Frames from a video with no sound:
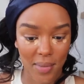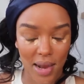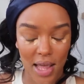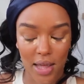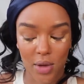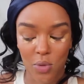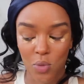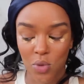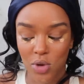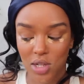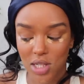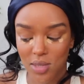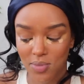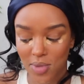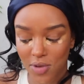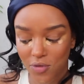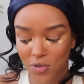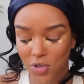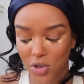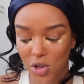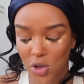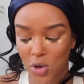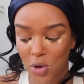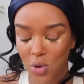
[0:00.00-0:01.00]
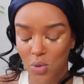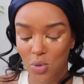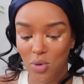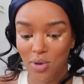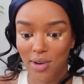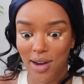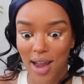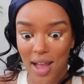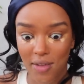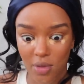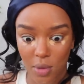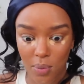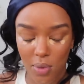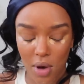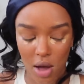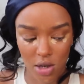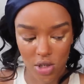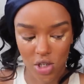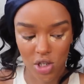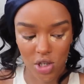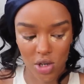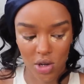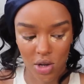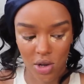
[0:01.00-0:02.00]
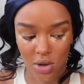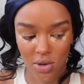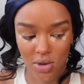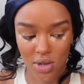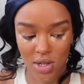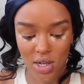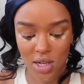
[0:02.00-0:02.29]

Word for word: Like what's meant for you will never pass you.